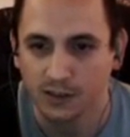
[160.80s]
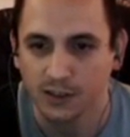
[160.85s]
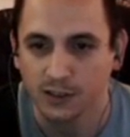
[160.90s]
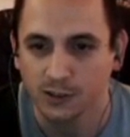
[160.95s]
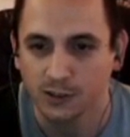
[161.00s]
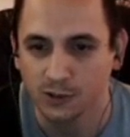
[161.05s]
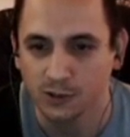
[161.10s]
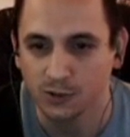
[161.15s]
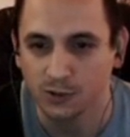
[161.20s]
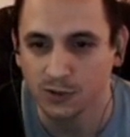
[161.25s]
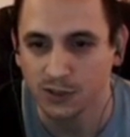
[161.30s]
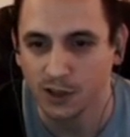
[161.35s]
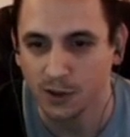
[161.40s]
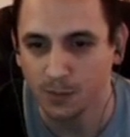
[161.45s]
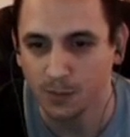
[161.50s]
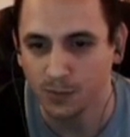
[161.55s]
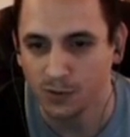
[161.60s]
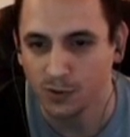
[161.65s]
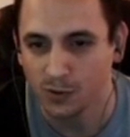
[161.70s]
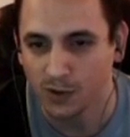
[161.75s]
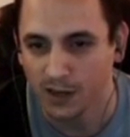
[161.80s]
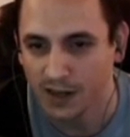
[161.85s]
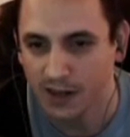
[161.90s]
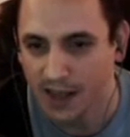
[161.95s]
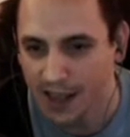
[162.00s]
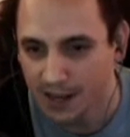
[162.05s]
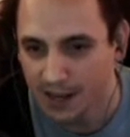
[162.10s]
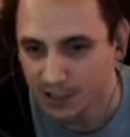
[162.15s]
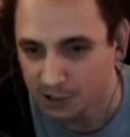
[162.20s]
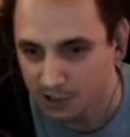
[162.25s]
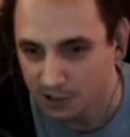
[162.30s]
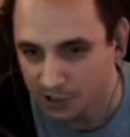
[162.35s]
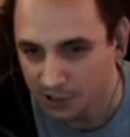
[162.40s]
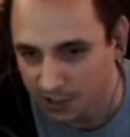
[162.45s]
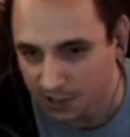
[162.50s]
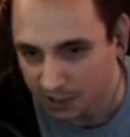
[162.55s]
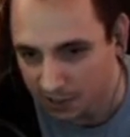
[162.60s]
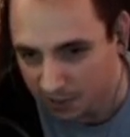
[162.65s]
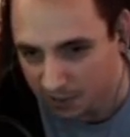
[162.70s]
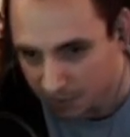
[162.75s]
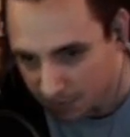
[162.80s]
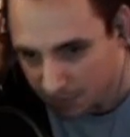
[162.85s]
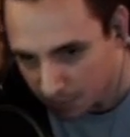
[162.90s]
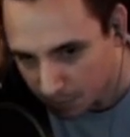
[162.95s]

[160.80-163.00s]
shoots up, you can actually